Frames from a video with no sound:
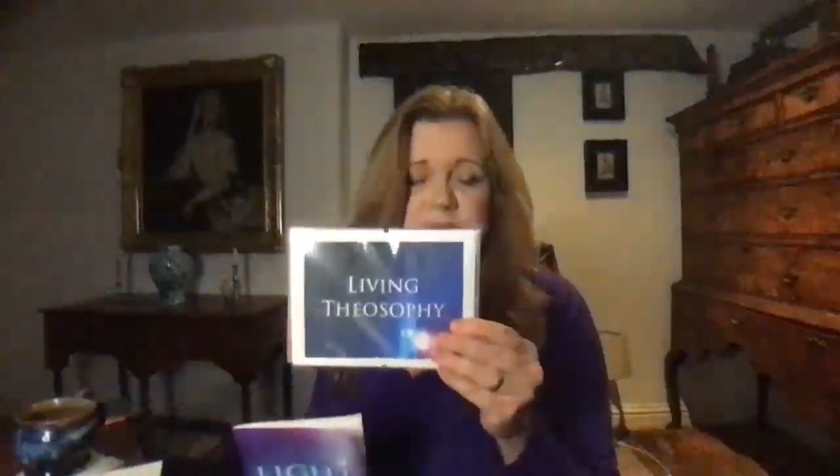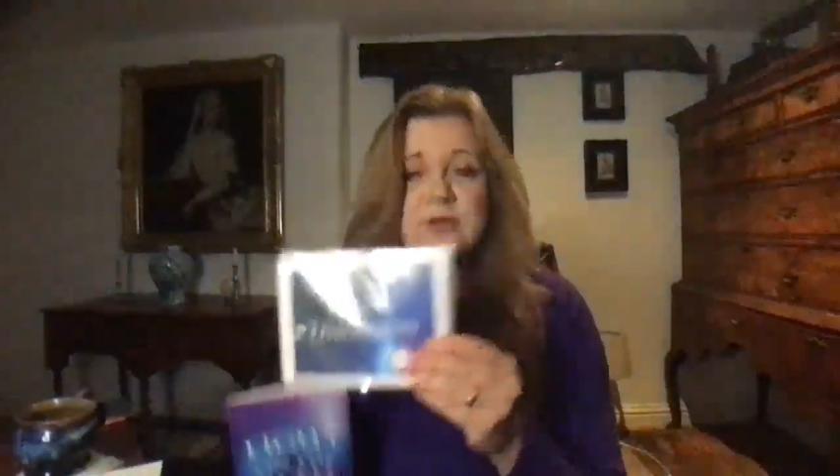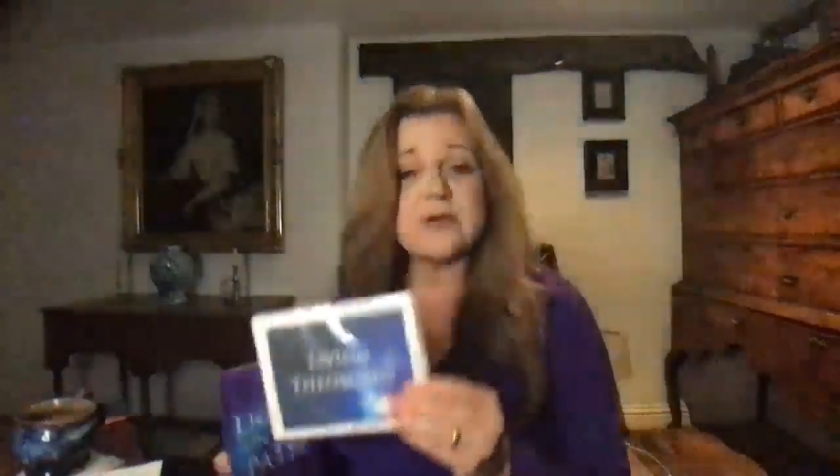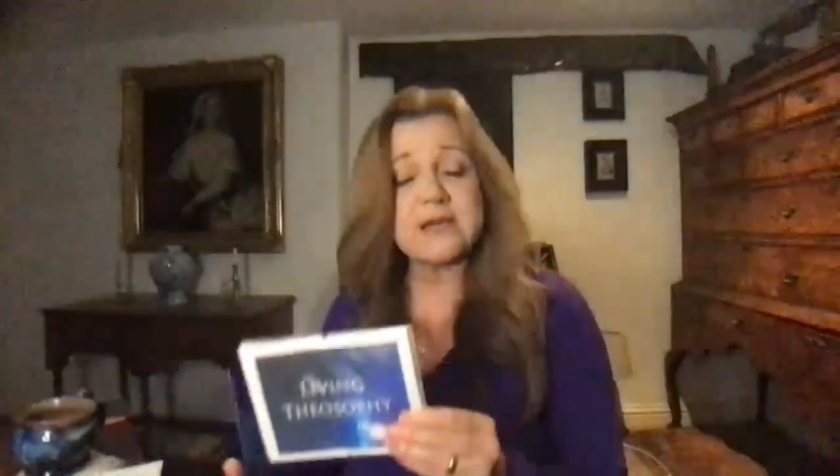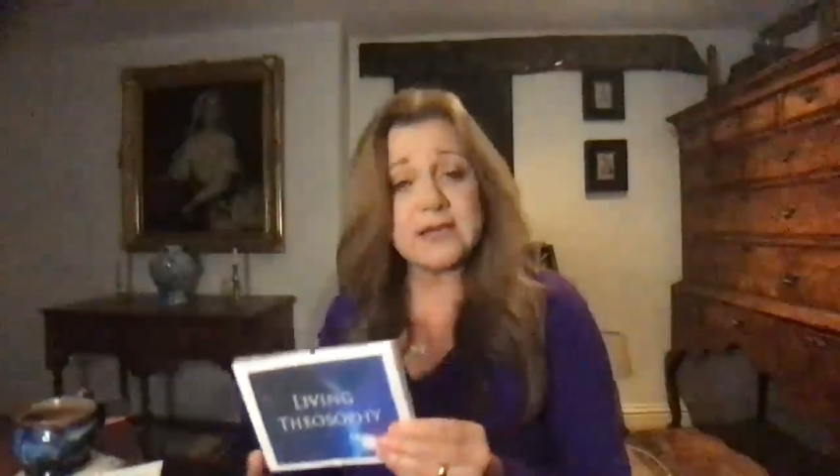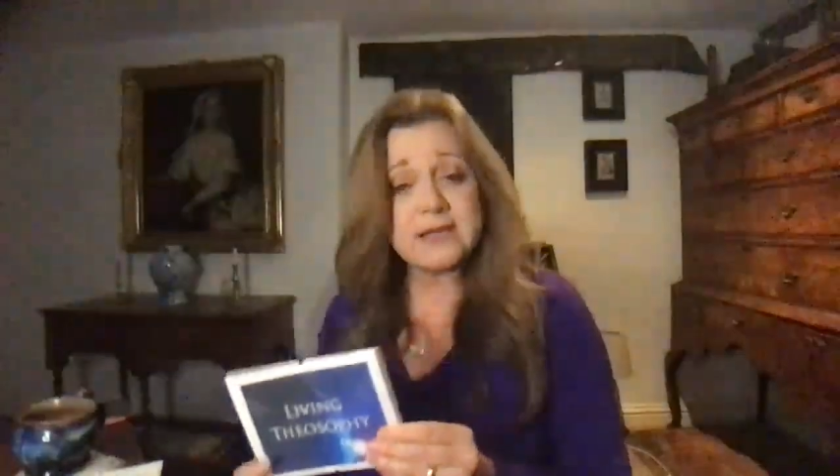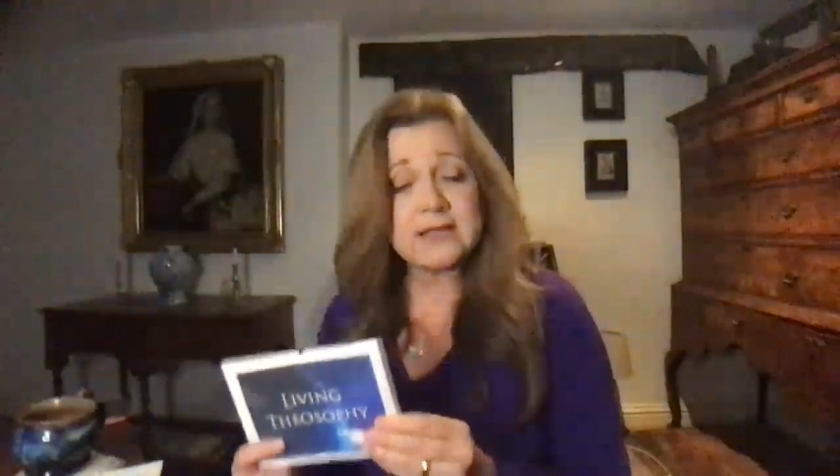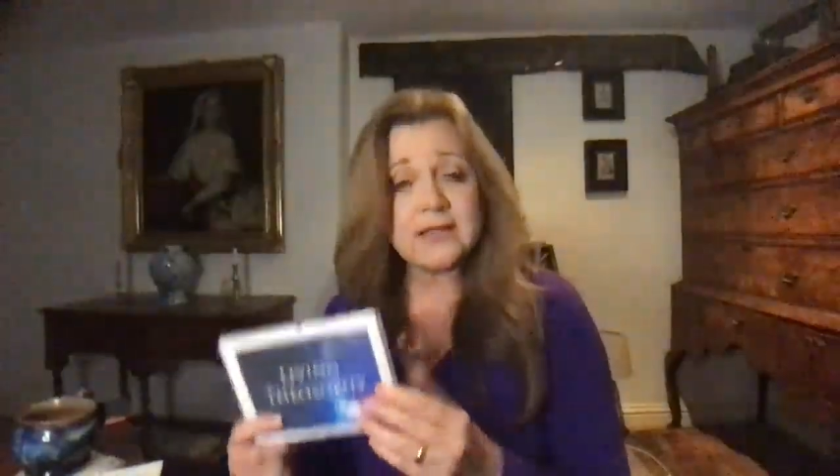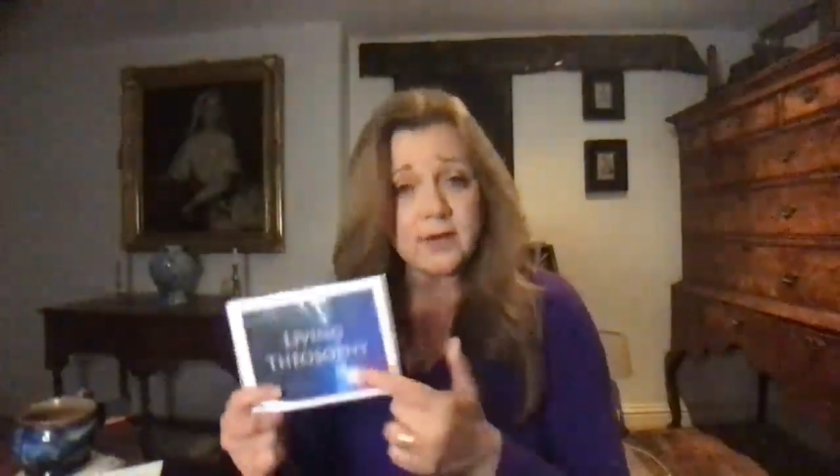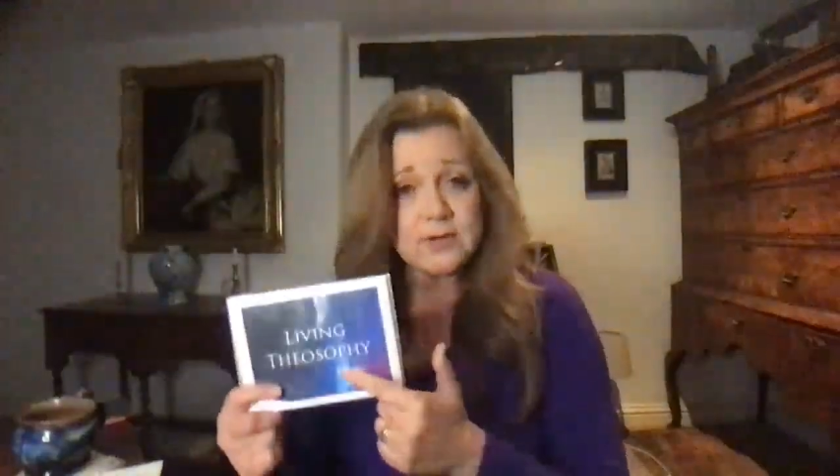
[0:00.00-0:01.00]
but you can get
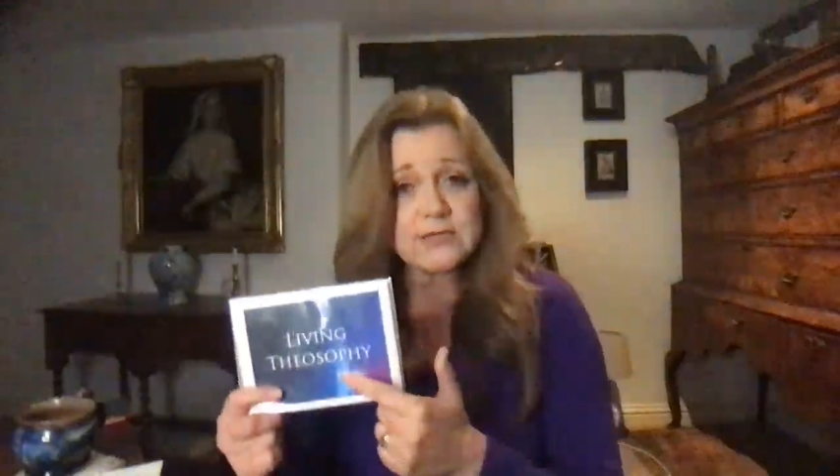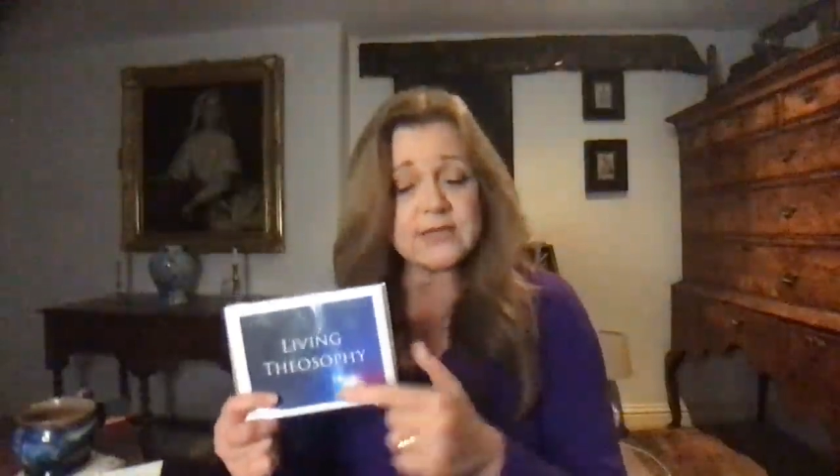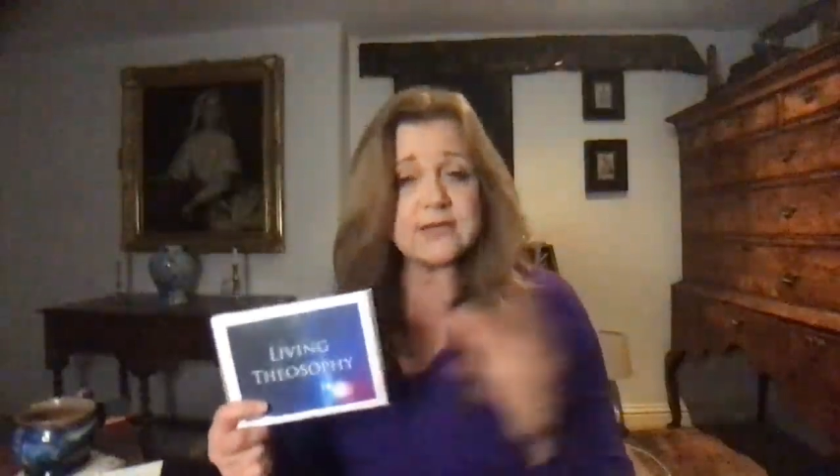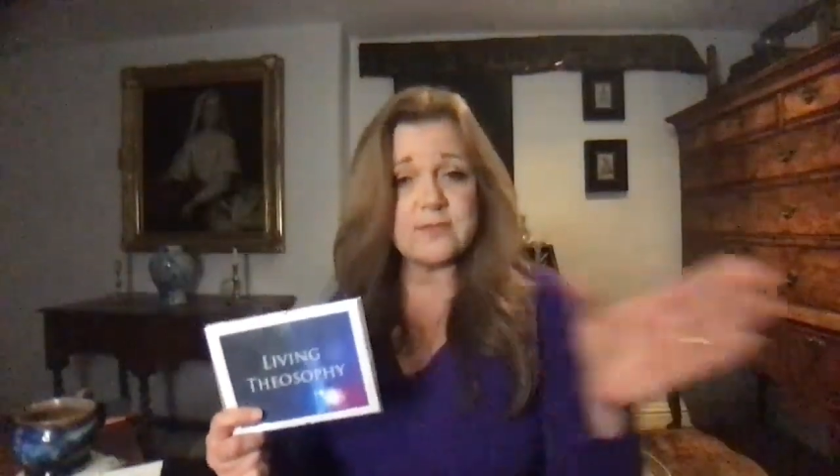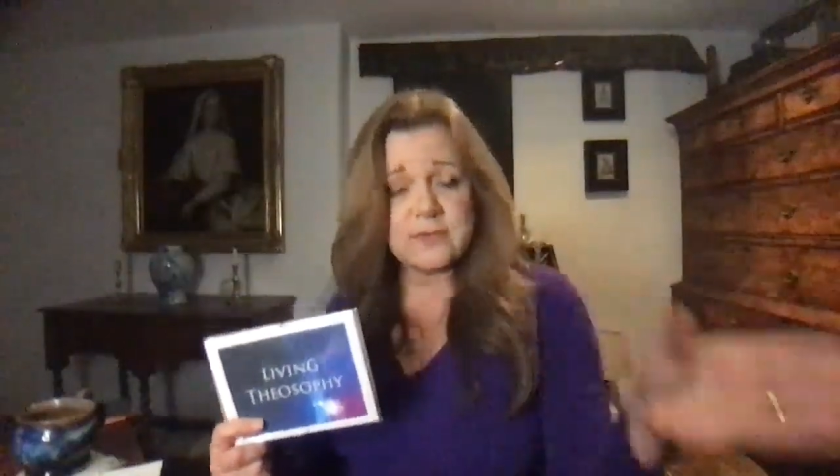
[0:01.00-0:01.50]
those in